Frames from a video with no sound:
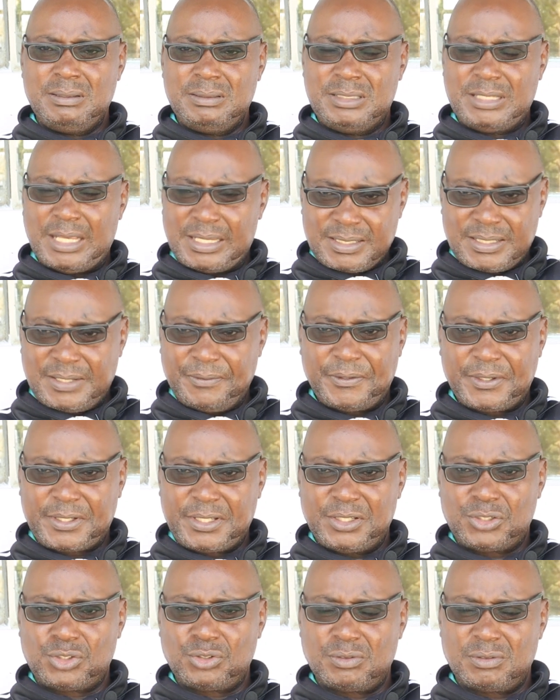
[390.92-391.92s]

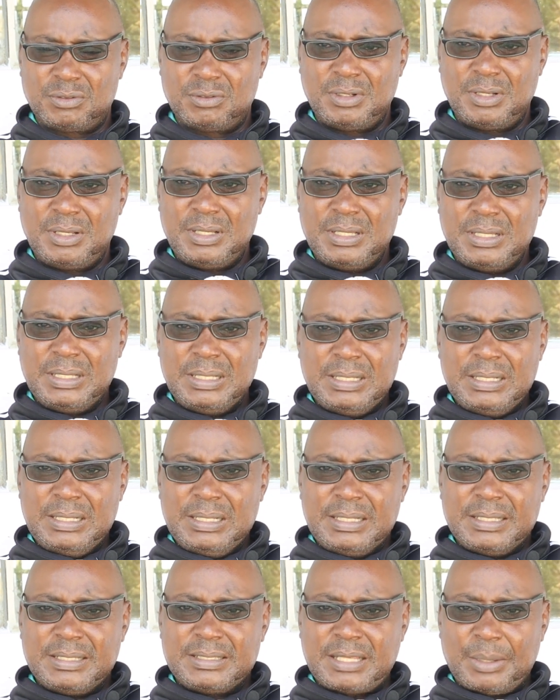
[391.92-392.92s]
justification.
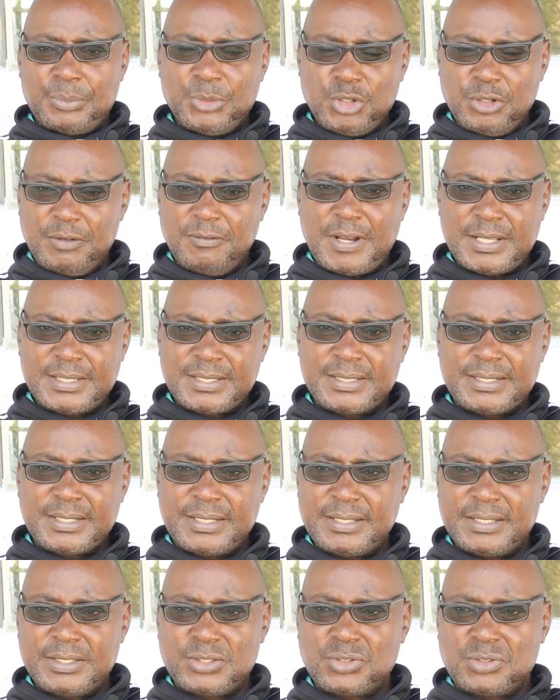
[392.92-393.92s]
Some
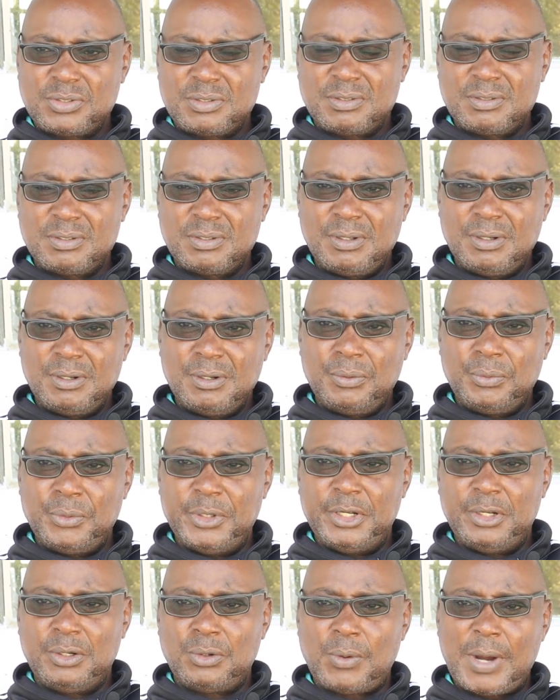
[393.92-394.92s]
universities
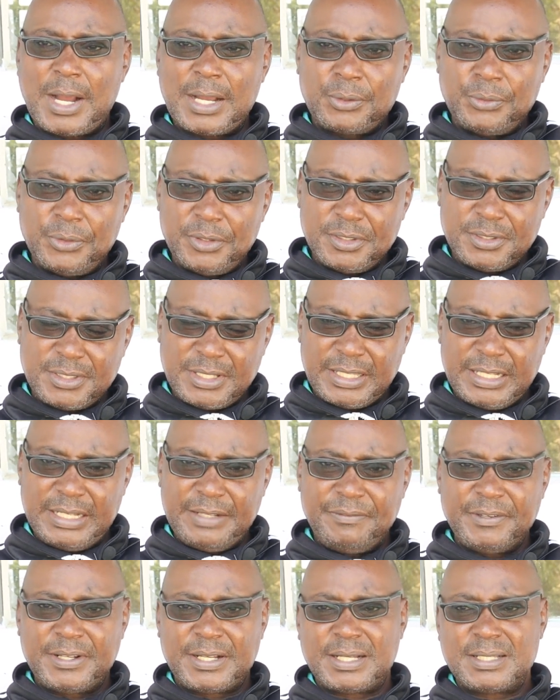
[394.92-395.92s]
will work with
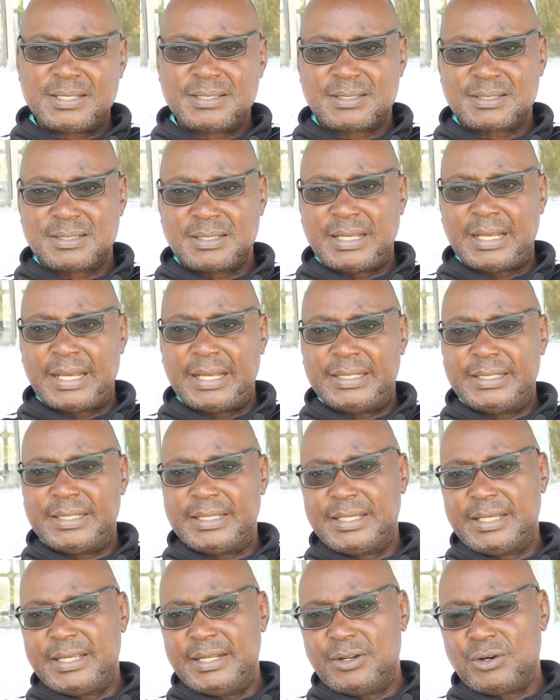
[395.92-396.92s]
significance and
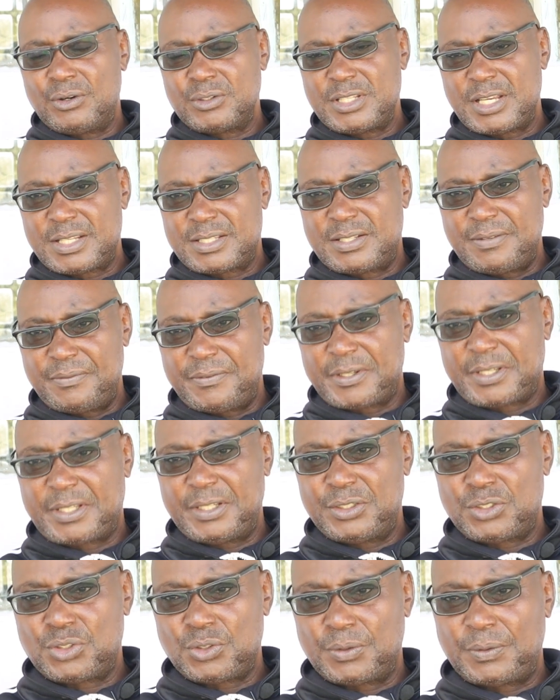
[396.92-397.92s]
ignore
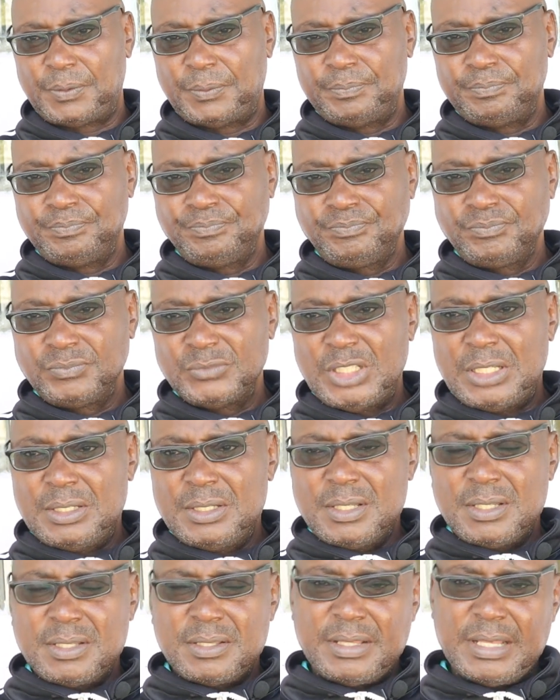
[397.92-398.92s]
justification.
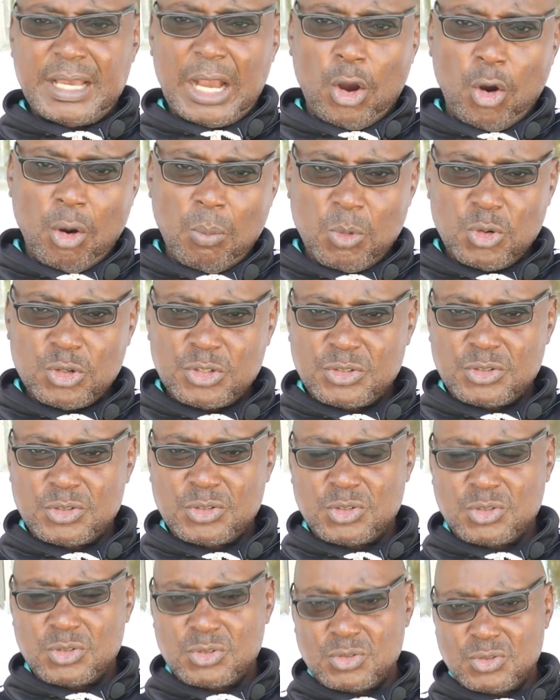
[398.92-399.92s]
They are
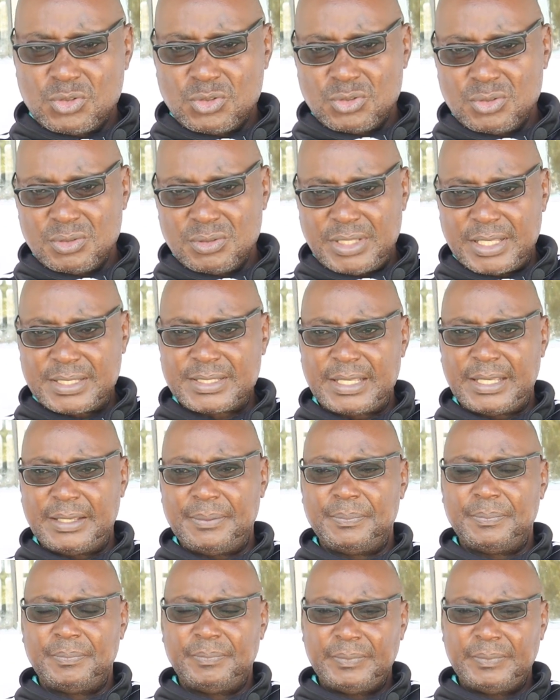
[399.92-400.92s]
almost the same.